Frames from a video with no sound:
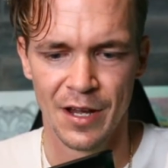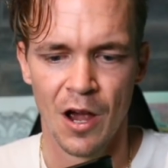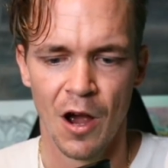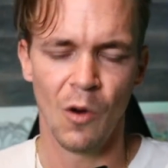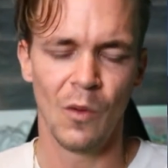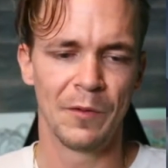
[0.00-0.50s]

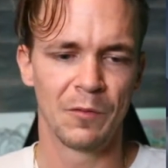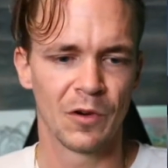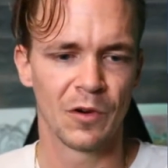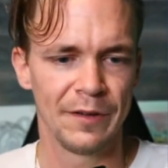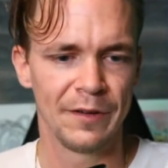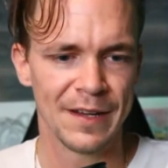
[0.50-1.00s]
Oh, and we're
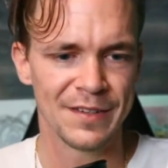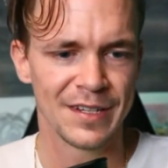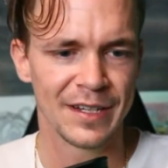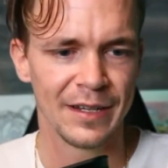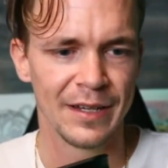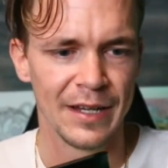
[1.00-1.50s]

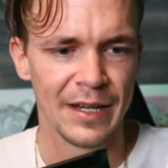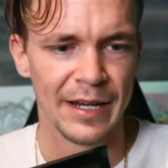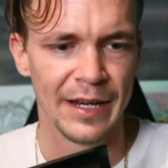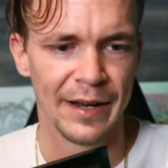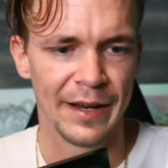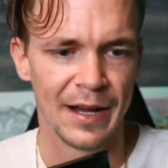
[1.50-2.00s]
investing
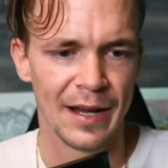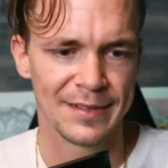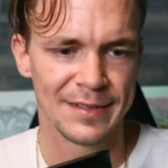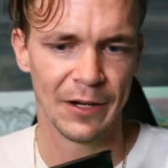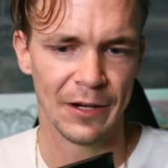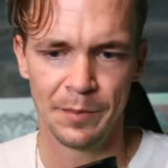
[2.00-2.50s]
in
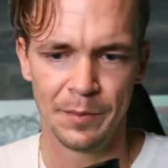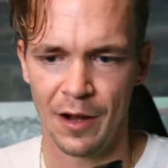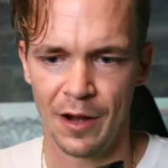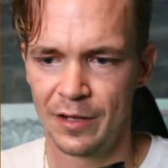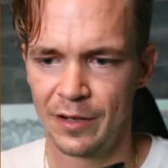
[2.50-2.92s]
TerraBlock.